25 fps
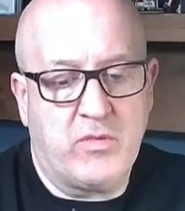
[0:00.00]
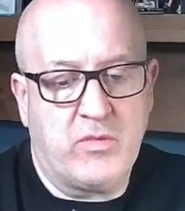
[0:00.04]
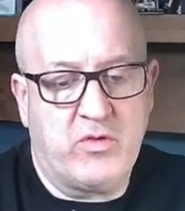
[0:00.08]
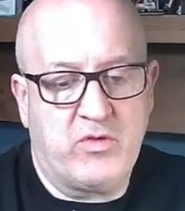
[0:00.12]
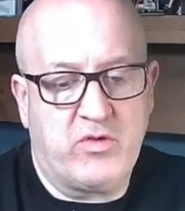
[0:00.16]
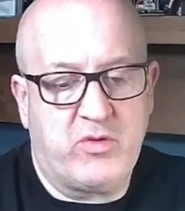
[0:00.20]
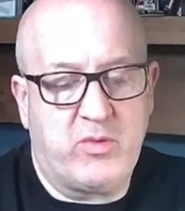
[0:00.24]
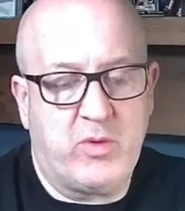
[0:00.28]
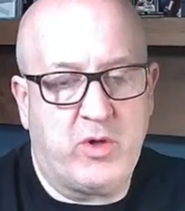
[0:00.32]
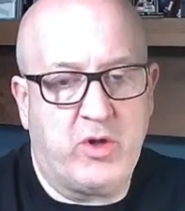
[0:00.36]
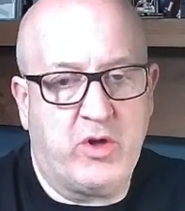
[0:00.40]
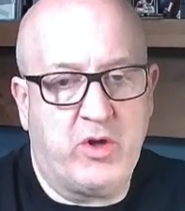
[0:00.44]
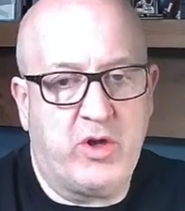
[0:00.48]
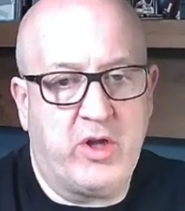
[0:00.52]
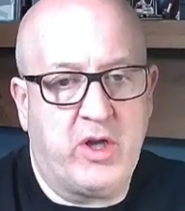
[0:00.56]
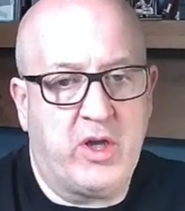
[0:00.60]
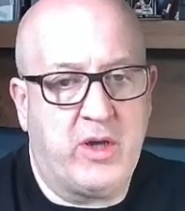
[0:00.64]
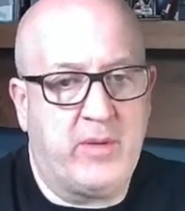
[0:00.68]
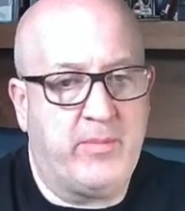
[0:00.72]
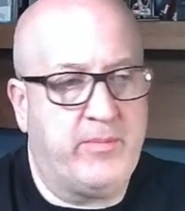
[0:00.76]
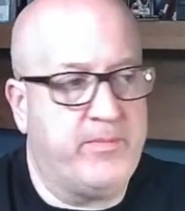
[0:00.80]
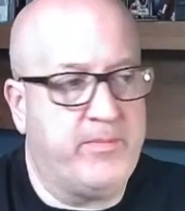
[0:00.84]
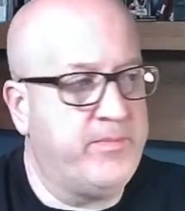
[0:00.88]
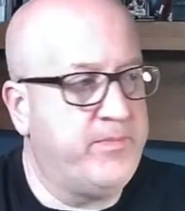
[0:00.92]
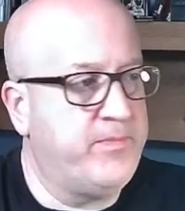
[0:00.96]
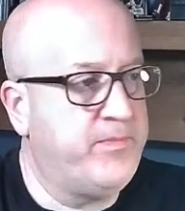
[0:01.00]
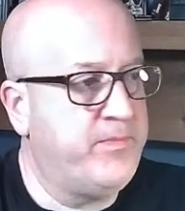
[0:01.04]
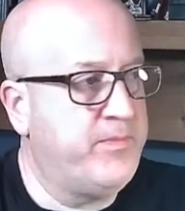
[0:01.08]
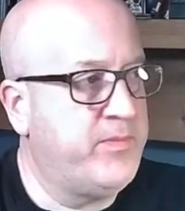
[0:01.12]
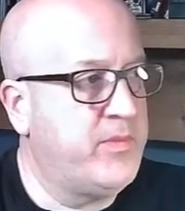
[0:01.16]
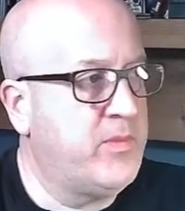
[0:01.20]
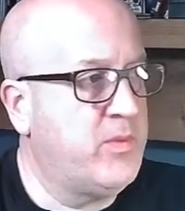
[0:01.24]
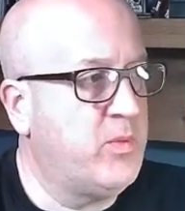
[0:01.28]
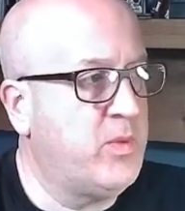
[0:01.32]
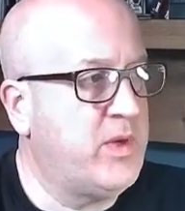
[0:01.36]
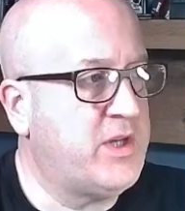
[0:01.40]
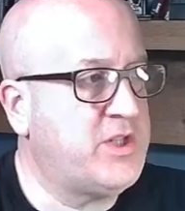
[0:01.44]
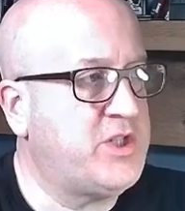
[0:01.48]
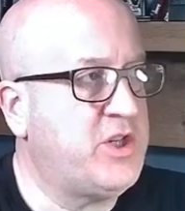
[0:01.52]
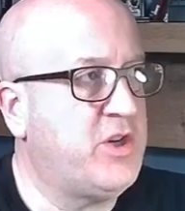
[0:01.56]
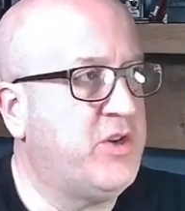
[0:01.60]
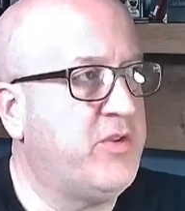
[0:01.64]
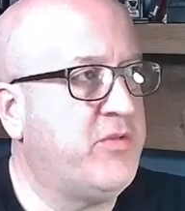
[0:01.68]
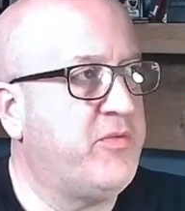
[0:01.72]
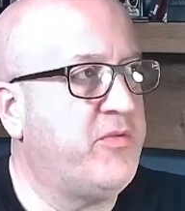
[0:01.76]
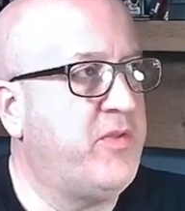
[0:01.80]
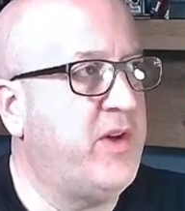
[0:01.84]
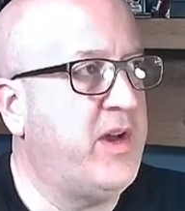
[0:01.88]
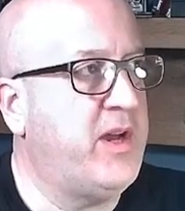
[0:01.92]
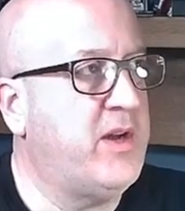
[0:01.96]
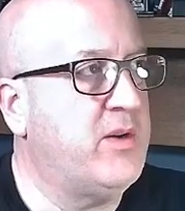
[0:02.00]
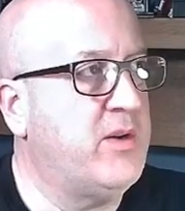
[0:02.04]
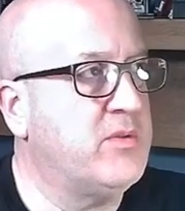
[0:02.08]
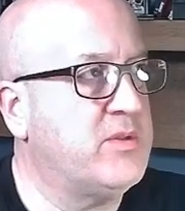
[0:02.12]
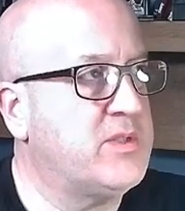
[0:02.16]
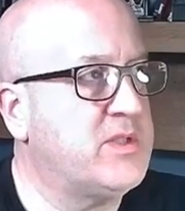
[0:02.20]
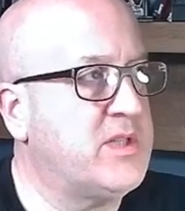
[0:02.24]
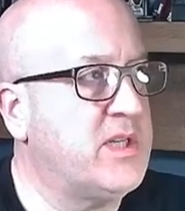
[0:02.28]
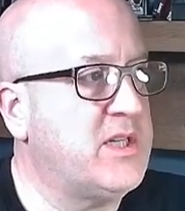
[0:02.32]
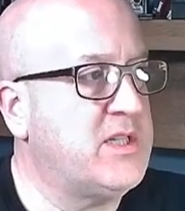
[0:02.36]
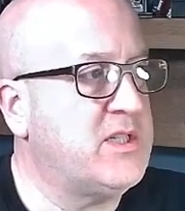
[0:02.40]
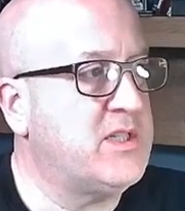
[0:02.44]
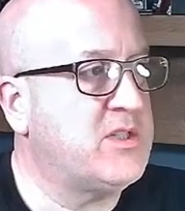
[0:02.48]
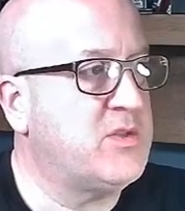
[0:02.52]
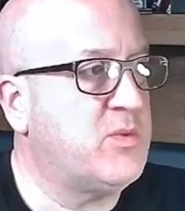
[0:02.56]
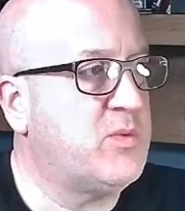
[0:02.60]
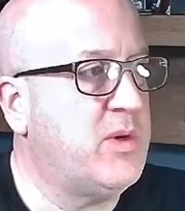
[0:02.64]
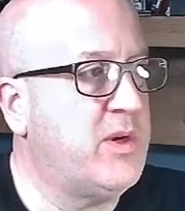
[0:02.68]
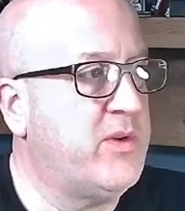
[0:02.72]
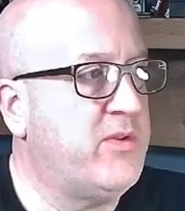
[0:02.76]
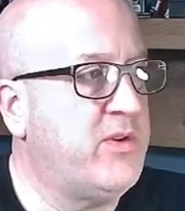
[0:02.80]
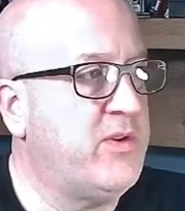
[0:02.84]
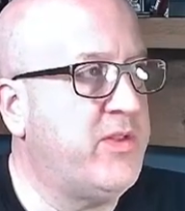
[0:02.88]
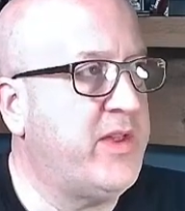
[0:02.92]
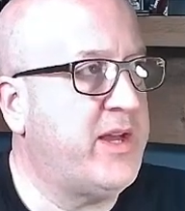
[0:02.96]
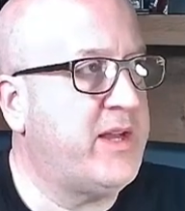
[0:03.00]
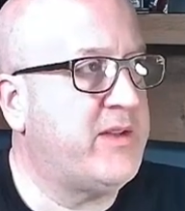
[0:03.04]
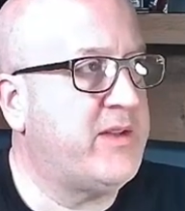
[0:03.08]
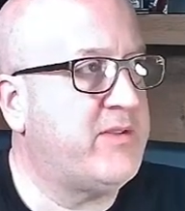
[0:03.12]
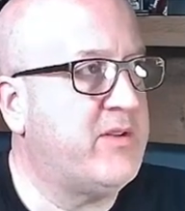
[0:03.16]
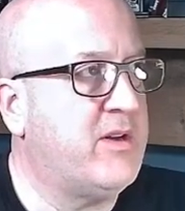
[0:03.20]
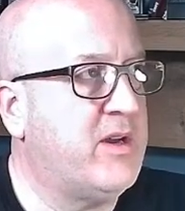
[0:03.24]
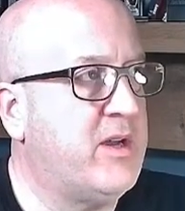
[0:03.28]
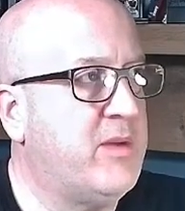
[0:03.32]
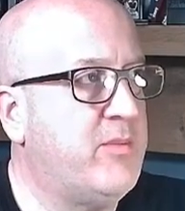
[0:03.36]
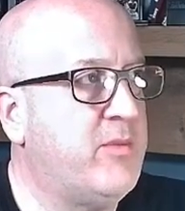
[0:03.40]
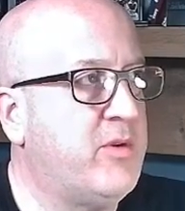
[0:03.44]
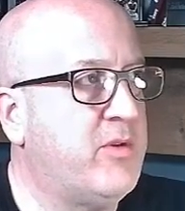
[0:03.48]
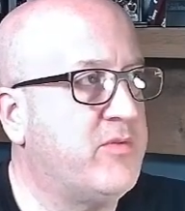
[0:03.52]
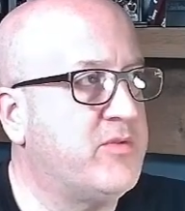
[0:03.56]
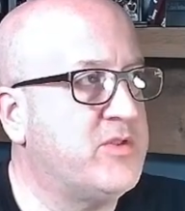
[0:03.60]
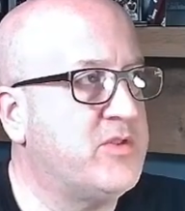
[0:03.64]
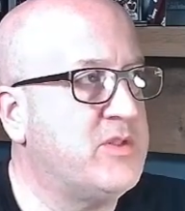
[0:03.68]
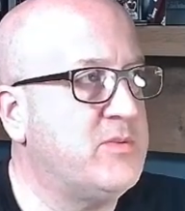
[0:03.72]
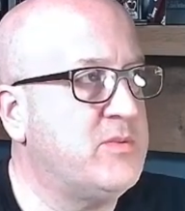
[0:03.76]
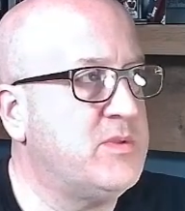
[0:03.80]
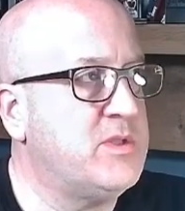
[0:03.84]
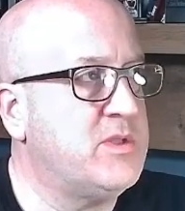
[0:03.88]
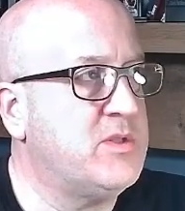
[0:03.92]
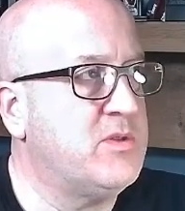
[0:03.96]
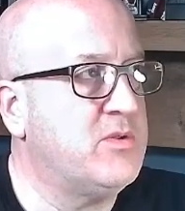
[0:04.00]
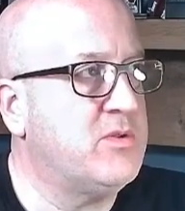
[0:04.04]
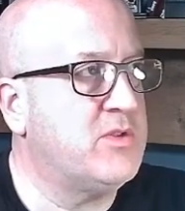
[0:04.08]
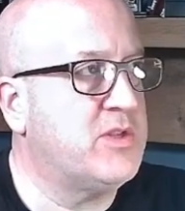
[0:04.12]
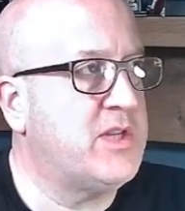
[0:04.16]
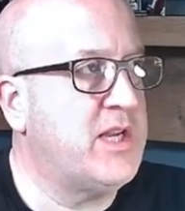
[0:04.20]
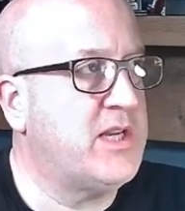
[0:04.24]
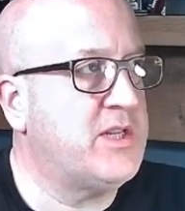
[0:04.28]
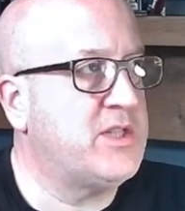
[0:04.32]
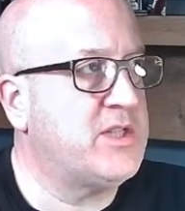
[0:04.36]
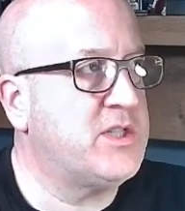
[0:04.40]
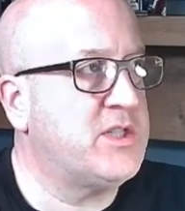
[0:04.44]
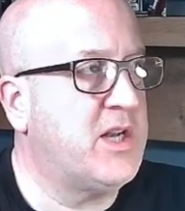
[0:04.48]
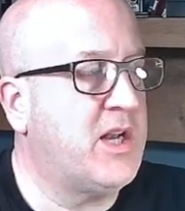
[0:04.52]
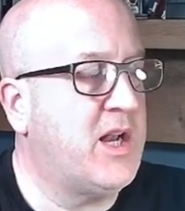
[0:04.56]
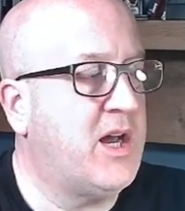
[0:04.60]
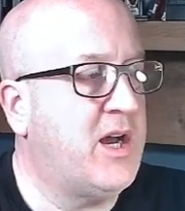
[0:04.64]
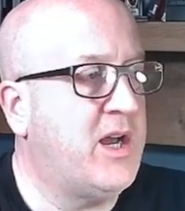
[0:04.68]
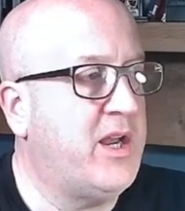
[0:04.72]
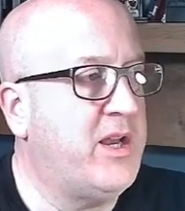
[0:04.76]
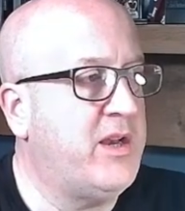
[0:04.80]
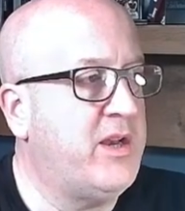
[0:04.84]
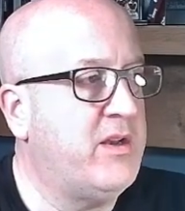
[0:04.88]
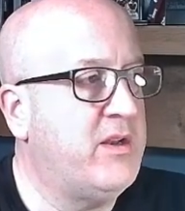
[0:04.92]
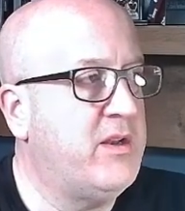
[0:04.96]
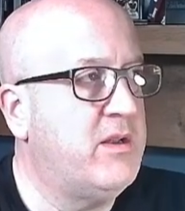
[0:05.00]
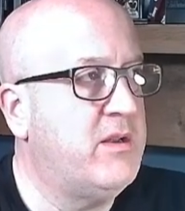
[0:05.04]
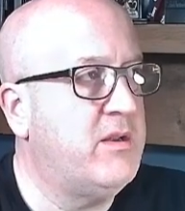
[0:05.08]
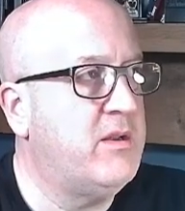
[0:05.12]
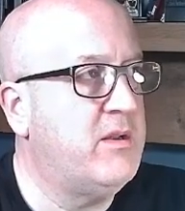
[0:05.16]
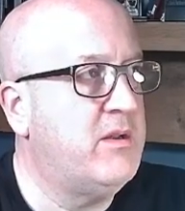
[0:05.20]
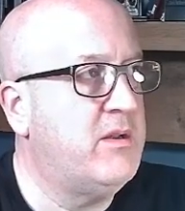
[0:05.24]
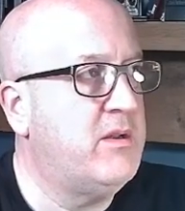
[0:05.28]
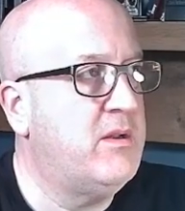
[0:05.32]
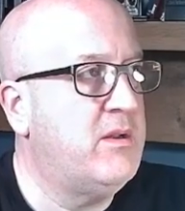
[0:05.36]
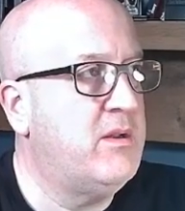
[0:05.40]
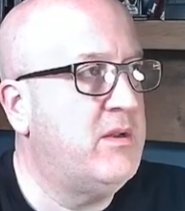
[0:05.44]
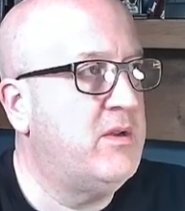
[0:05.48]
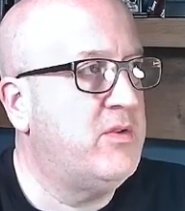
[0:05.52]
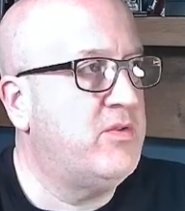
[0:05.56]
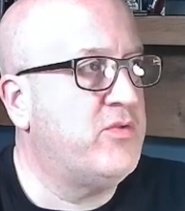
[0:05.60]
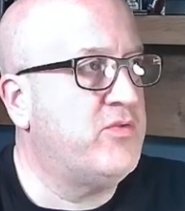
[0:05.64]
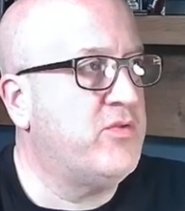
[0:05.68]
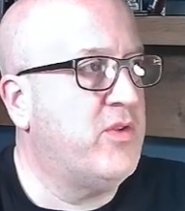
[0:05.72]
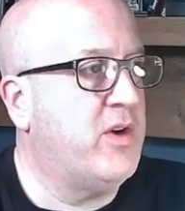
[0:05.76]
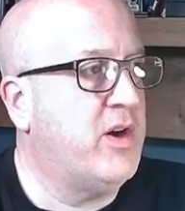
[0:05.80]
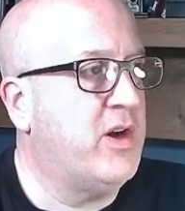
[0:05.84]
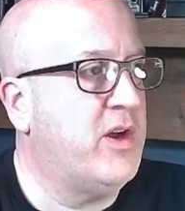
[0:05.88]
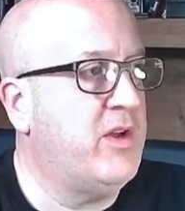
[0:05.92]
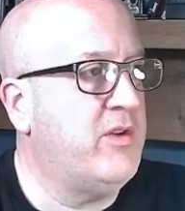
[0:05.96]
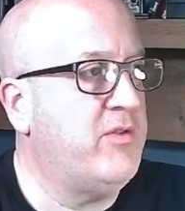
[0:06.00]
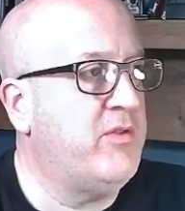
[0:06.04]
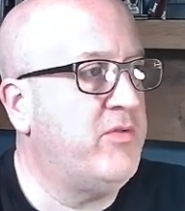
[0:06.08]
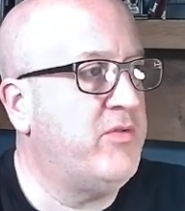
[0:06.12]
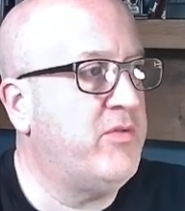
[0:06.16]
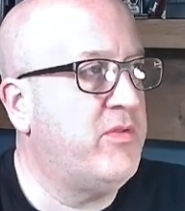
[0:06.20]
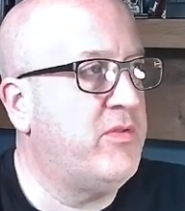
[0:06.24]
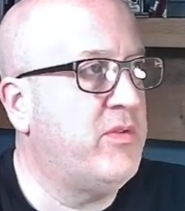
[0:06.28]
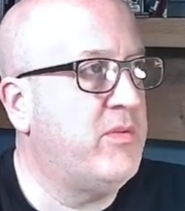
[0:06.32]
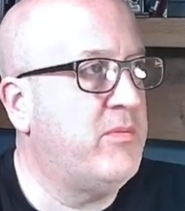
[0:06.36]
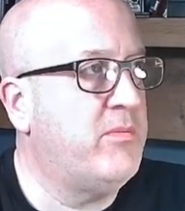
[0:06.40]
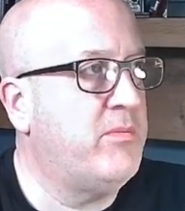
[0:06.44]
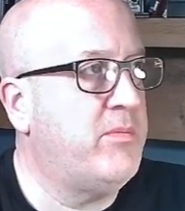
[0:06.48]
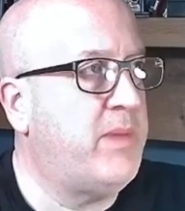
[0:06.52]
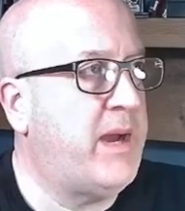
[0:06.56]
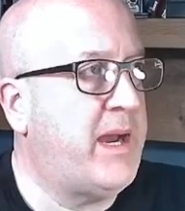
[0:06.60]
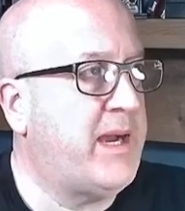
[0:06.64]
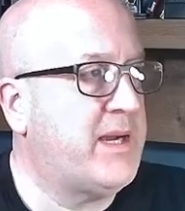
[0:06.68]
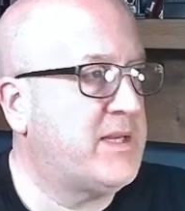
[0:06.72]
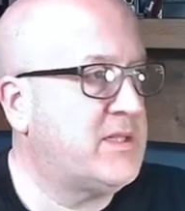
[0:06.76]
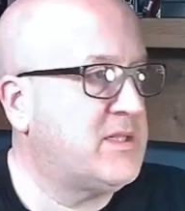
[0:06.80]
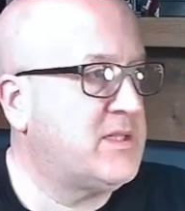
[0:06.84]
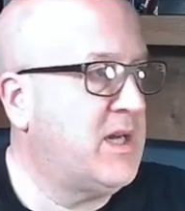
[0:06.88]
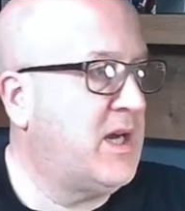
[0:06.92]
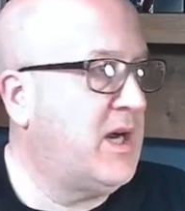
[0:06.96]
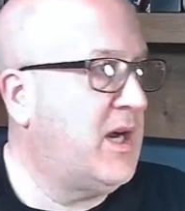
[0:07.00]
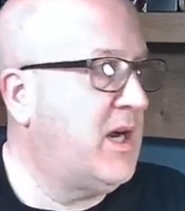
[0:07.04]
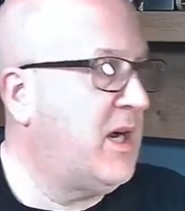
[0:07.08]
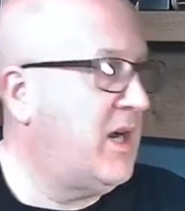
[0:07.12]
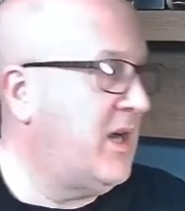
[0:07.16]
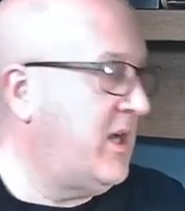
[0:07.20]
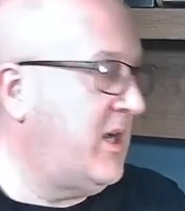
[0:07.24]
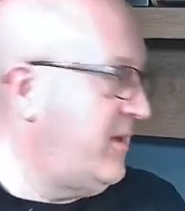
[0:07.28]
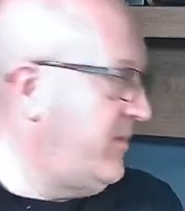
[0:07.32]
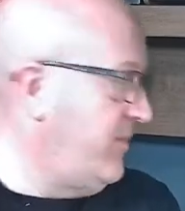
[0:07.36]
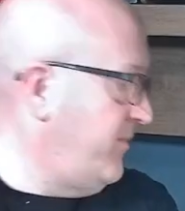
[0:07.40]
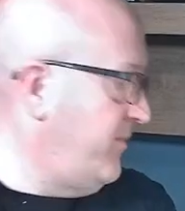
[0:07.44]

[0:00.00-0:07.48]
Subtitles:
So we actually got a failed status query that time, and obviously we saw attention line drive back to high.